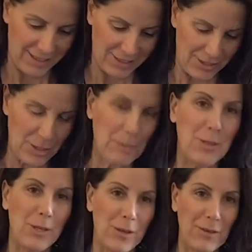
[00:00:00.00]
your
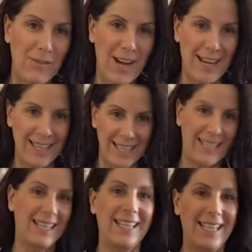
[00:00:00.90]

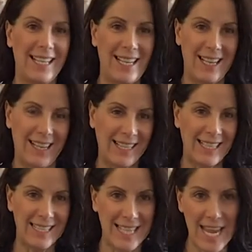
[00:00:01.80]
purifying, I
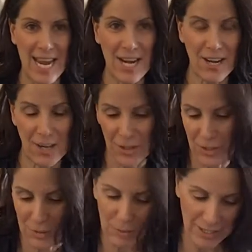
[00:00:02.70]
guess, air
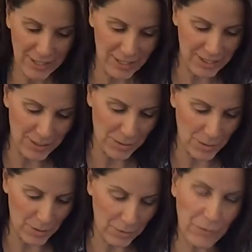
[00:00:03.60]
spritzer,
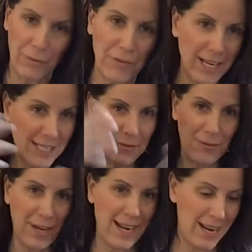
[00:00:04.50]
or for face,
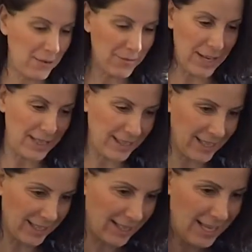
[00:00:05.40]
for hair, for
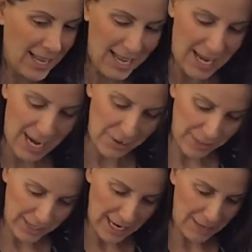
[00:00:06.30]
anything. I
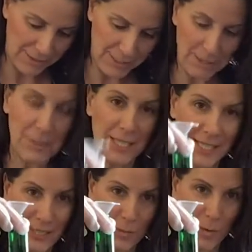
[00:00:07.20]
already have some
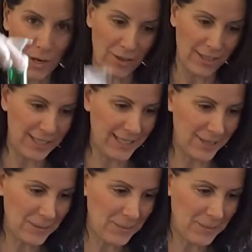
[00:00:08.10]
distilled water in here.